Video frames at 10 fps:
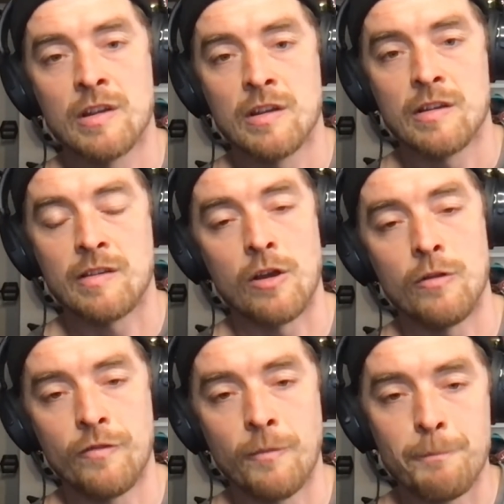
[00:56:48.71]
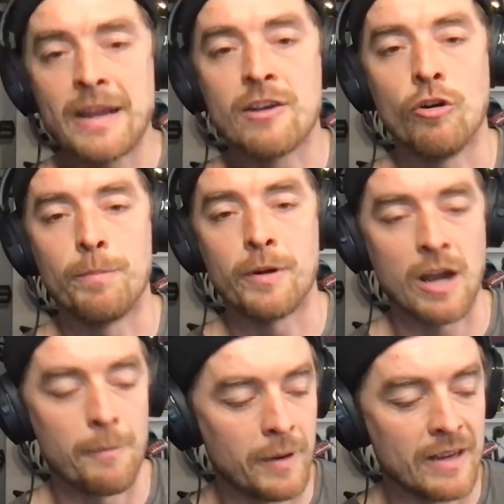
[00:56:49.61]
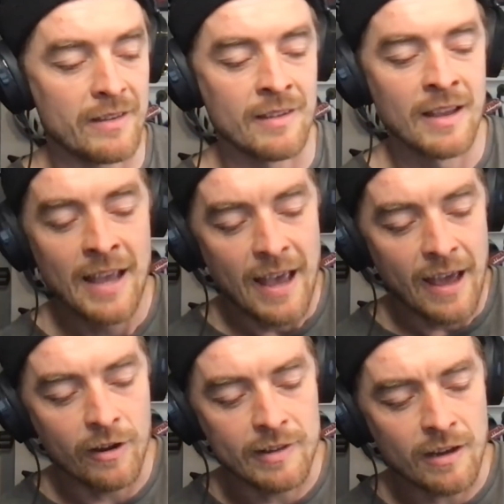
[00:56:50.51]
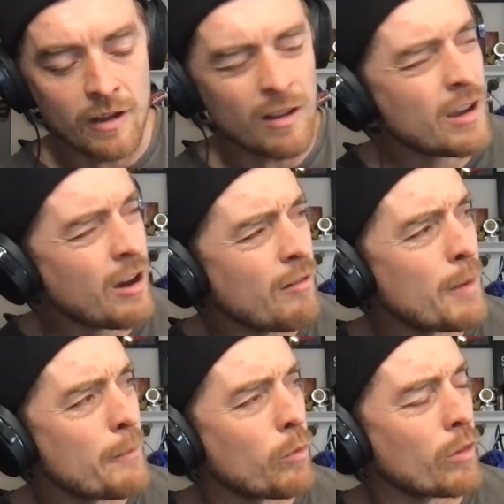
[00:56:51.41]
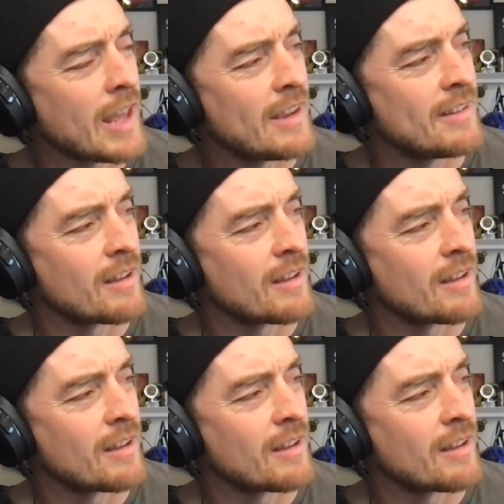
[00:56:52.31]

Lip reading: from big corporate companies. And I can't remember what the case study